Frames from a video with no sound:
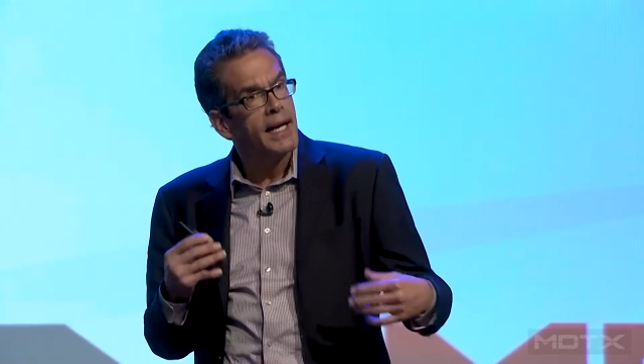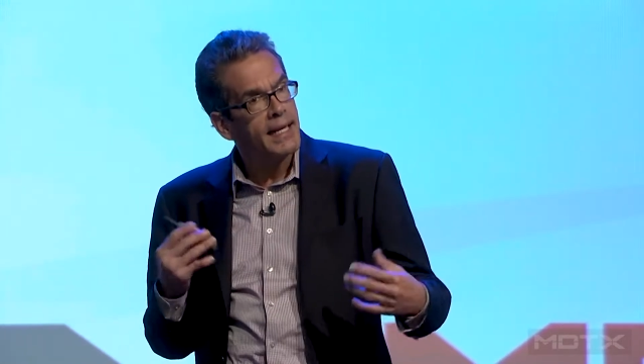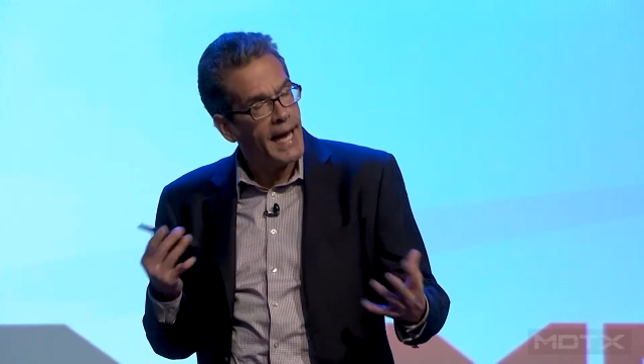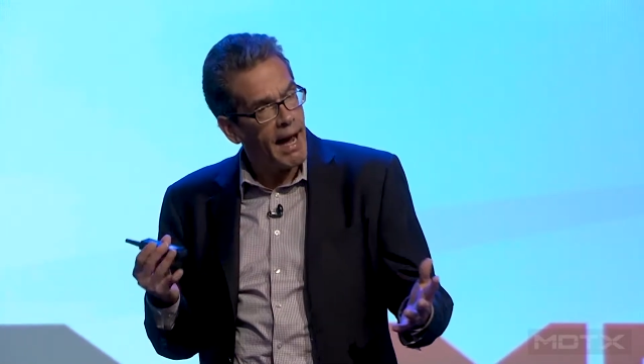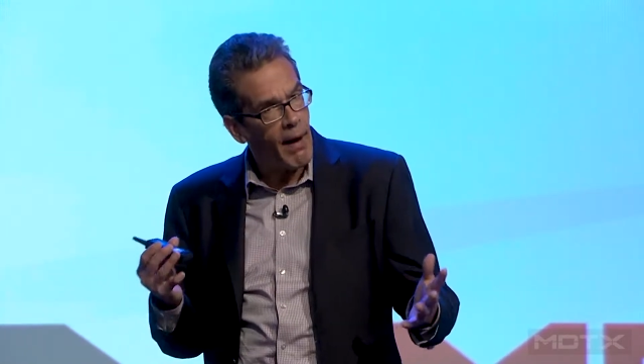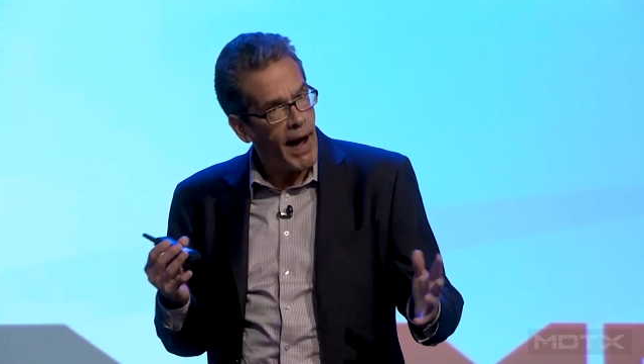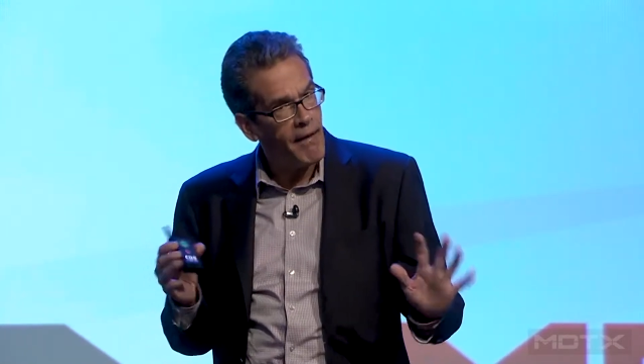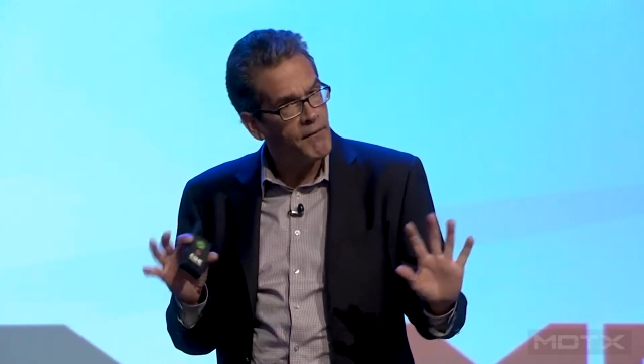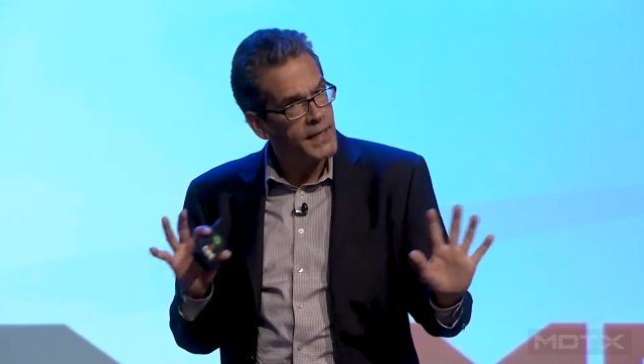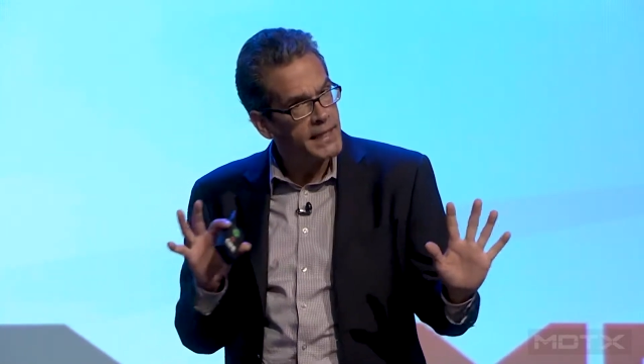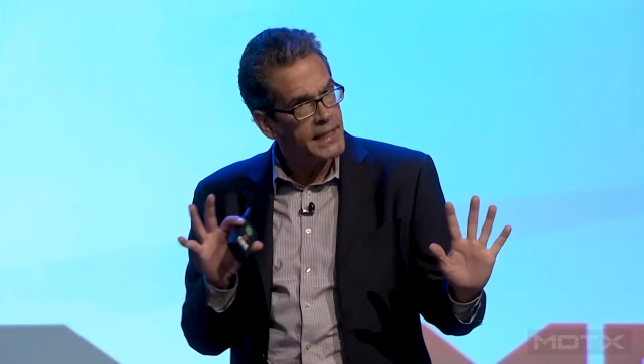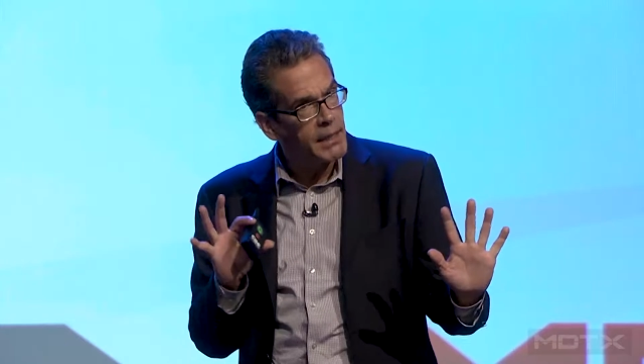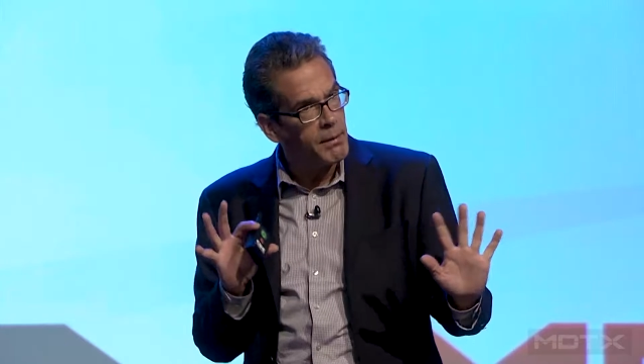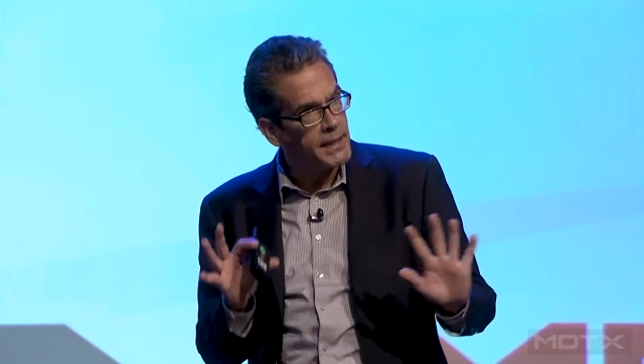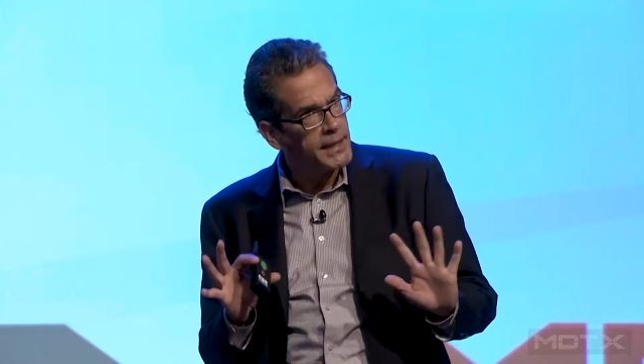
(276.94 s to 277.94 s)
Now,
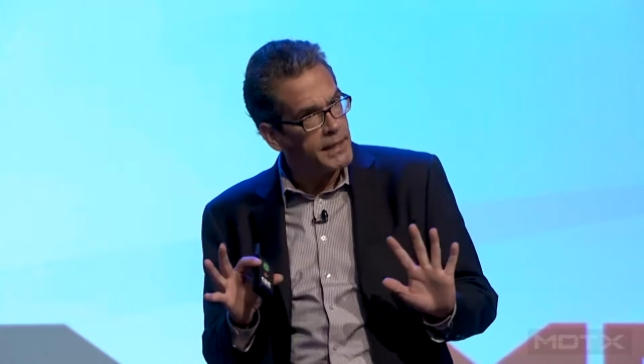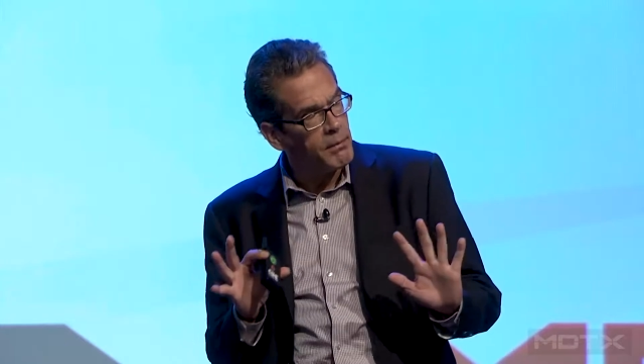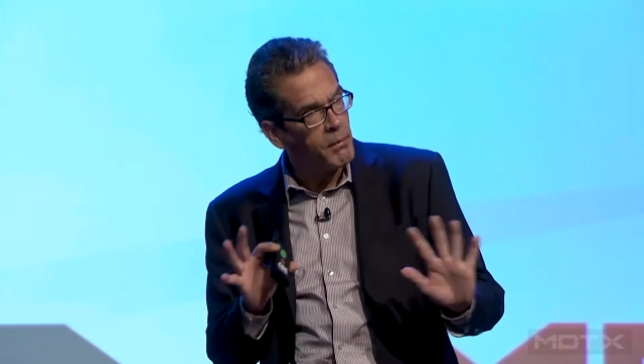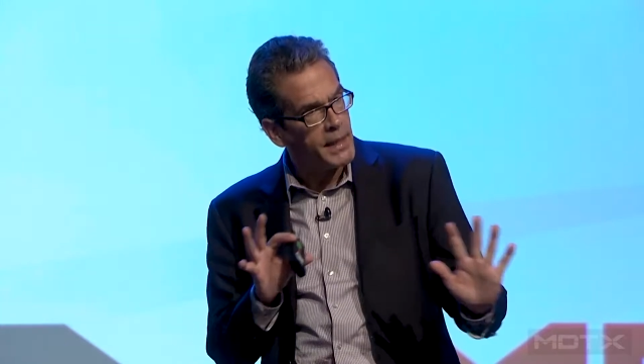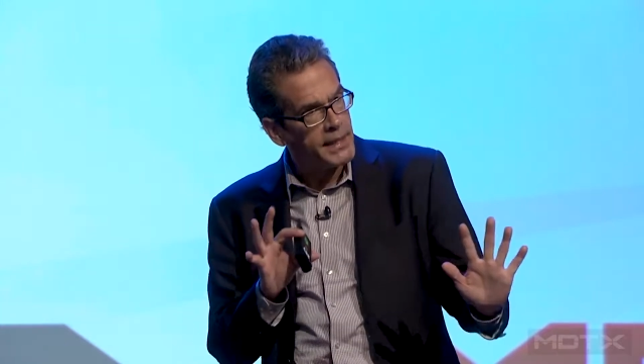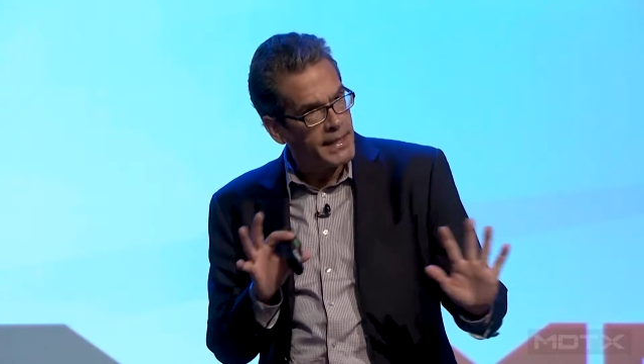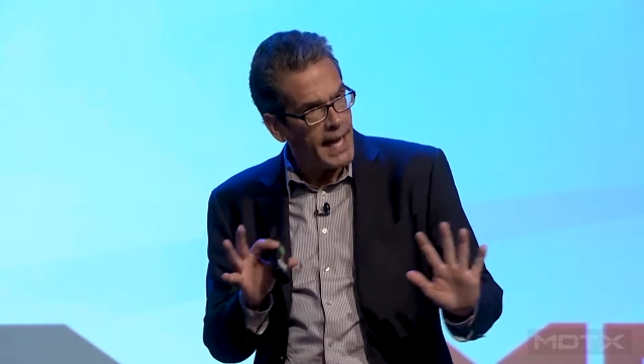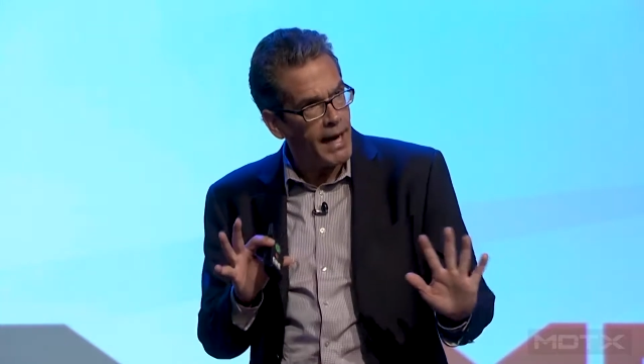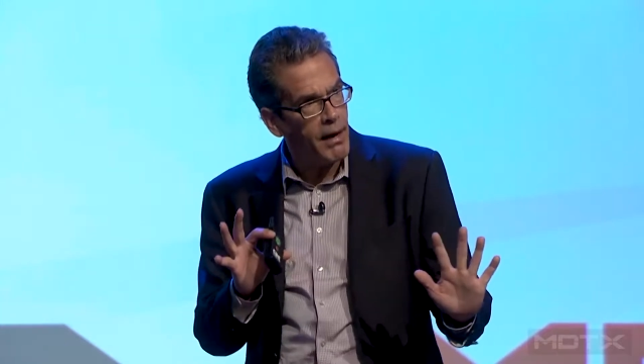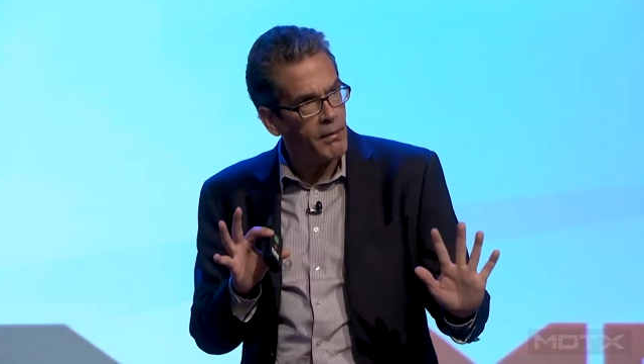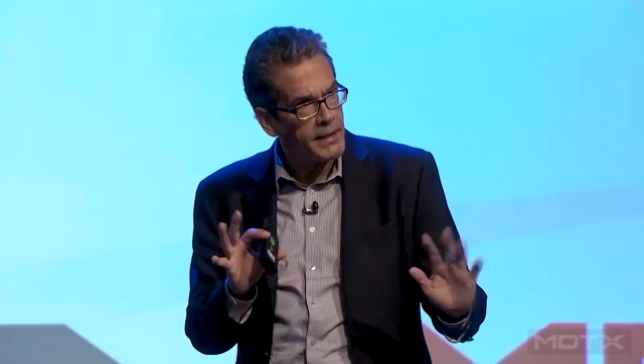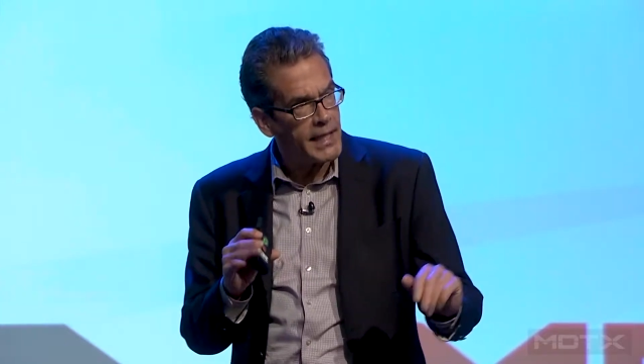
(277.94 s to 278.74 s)
obviously, with now,